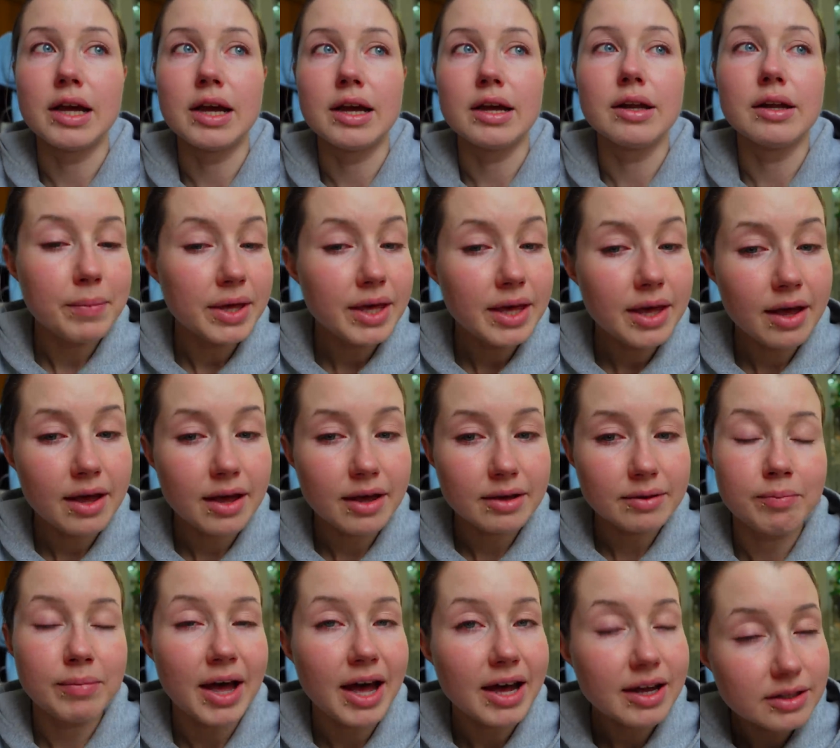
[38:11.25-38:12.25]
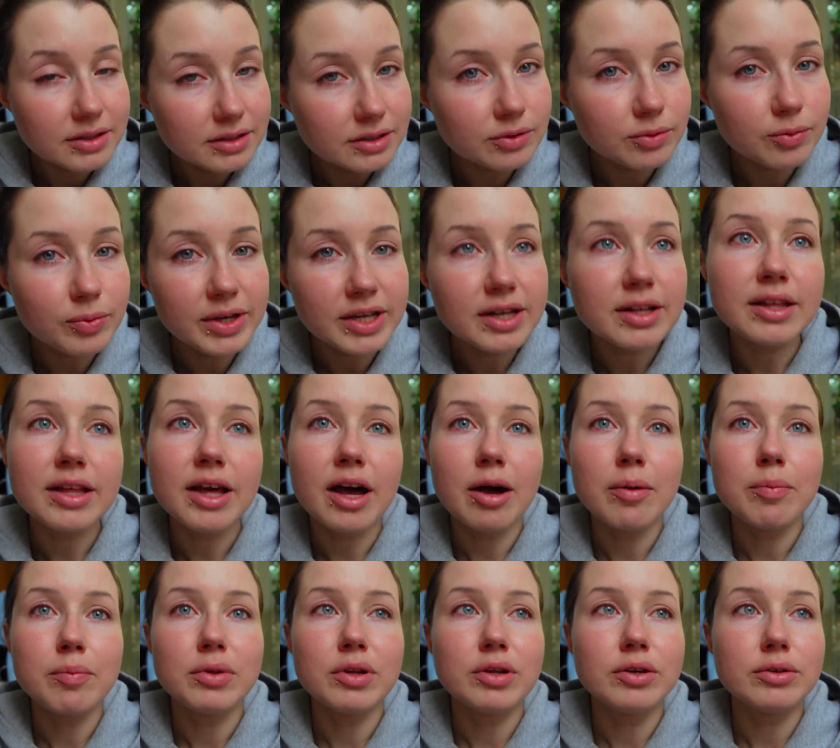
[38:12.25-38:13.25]
the night. But yeah, back to weekly
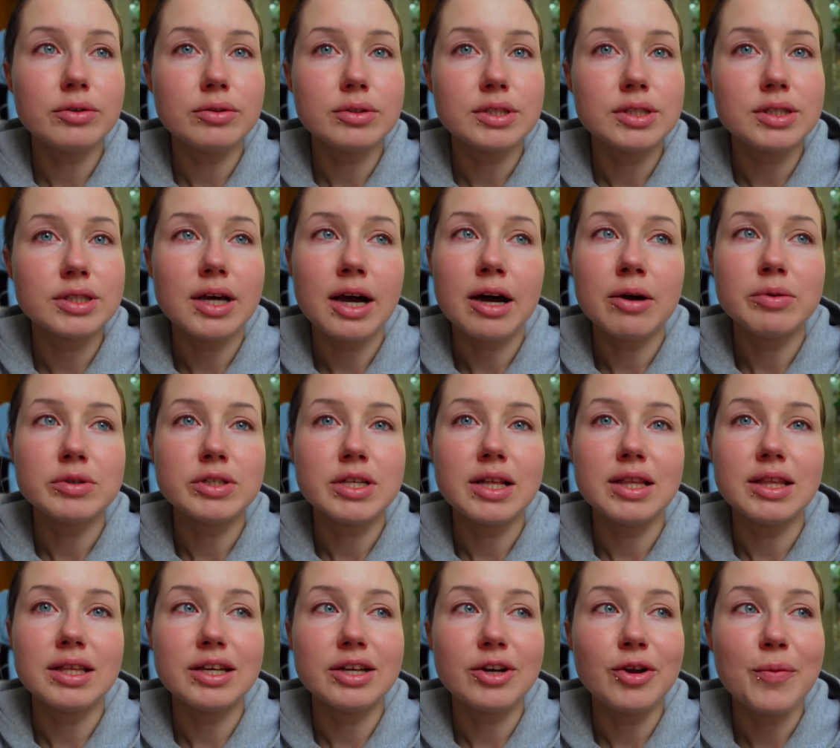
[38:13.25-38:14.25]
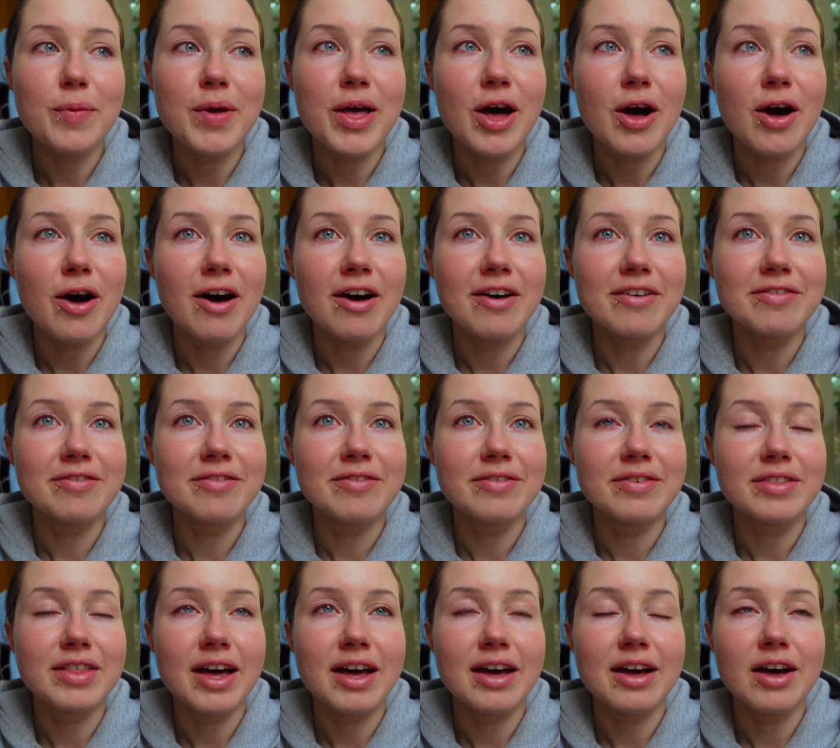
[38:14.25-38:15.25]
uploads. I was a little bit
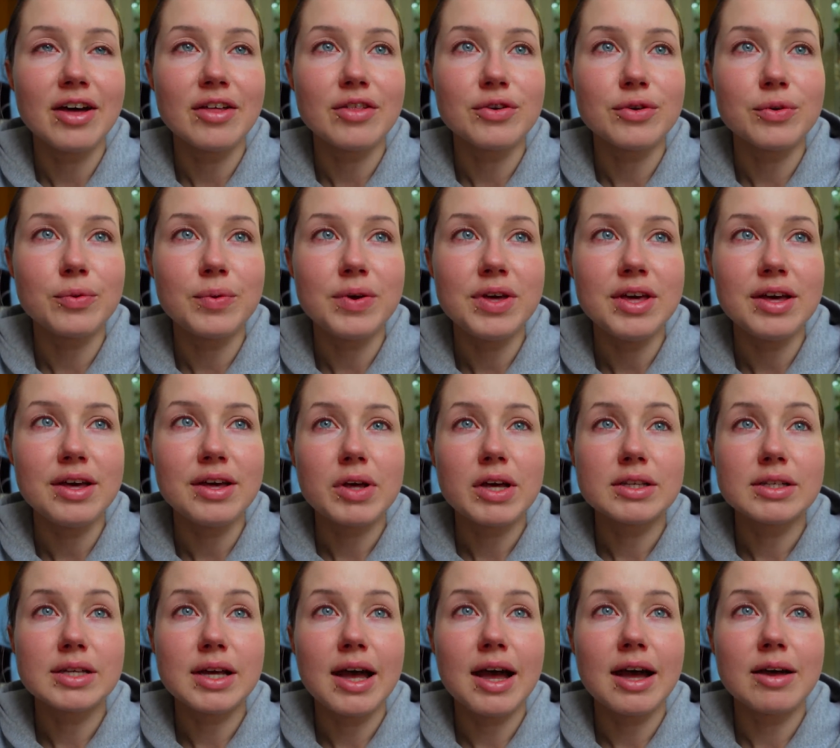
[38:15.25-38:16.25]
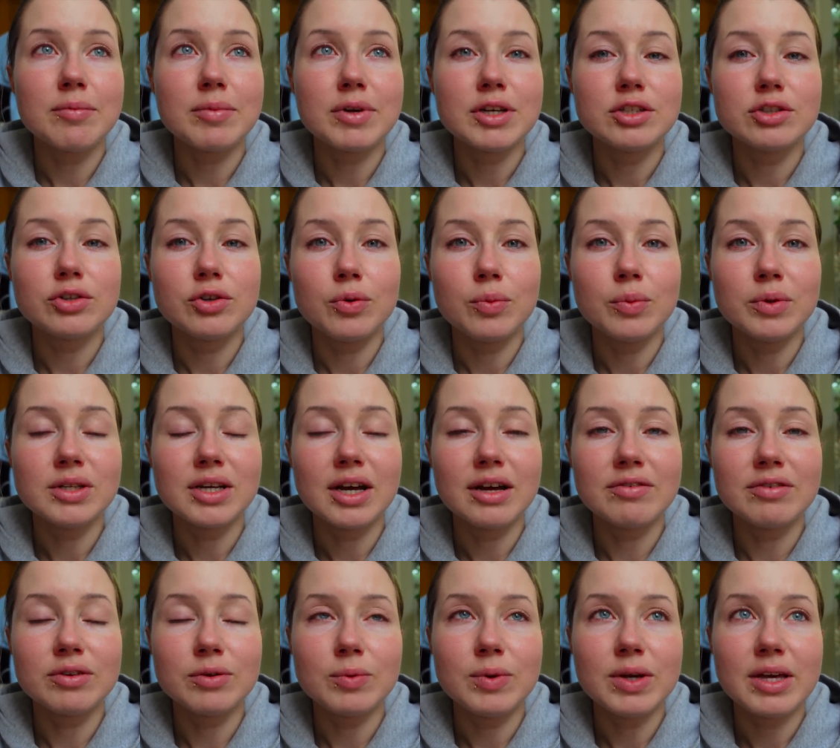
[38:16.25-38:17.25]
off that other week because I had my scuba
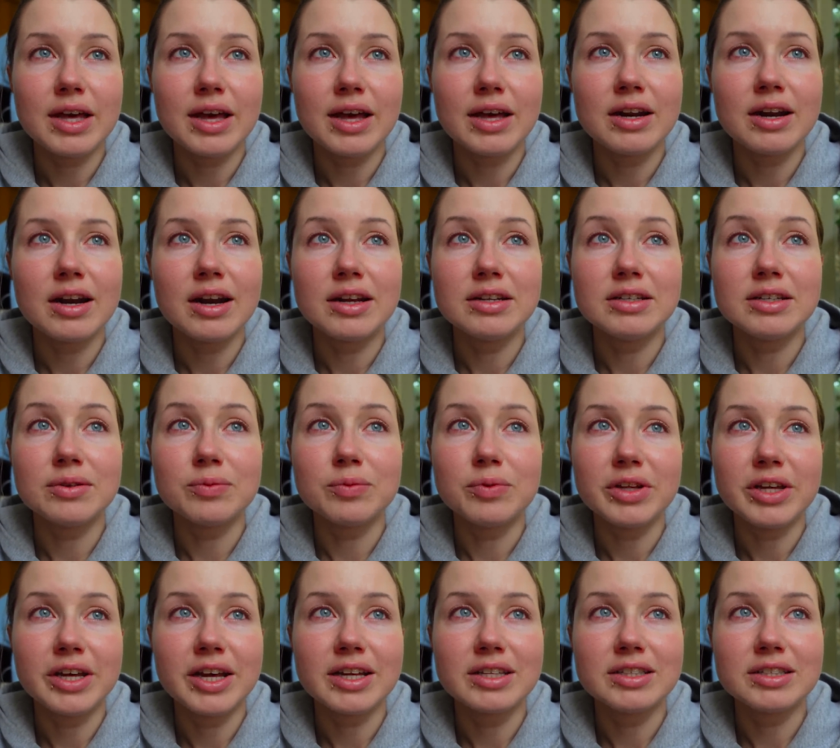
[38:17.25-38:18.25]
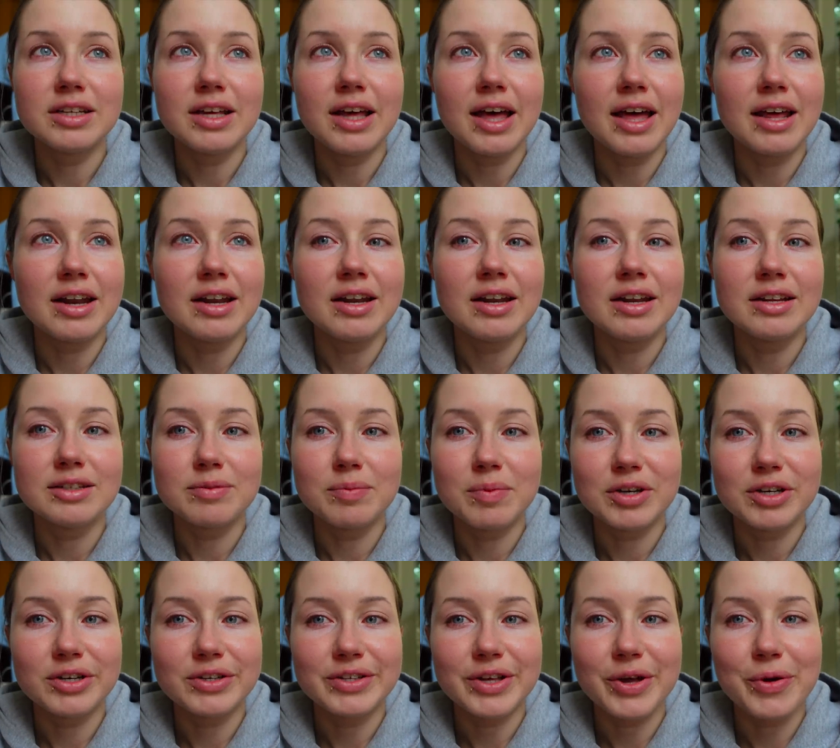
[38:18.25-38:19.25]
diving weekend and I didn't really get to edit as
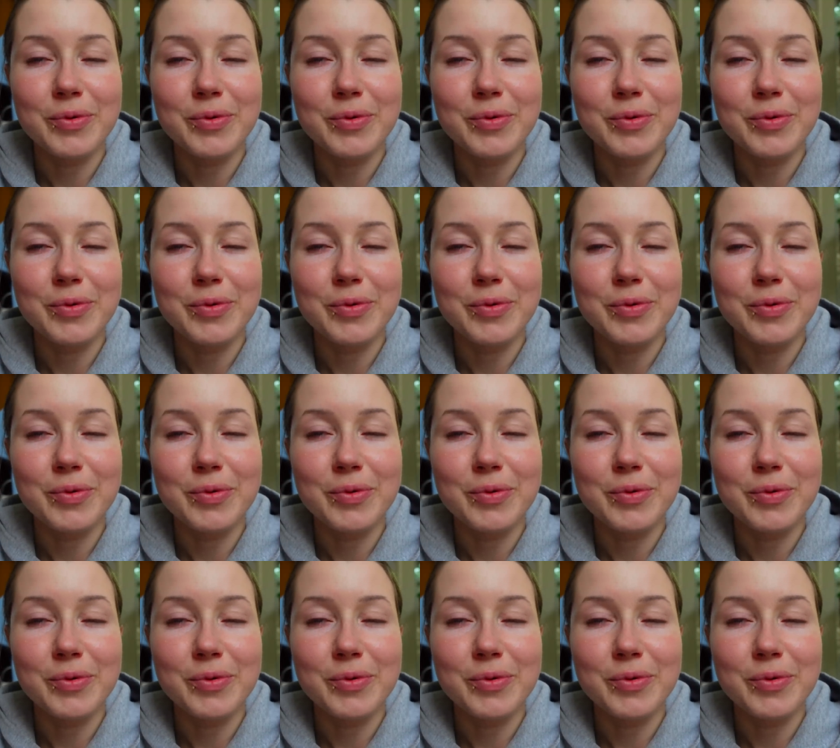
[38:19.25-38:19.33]
much as I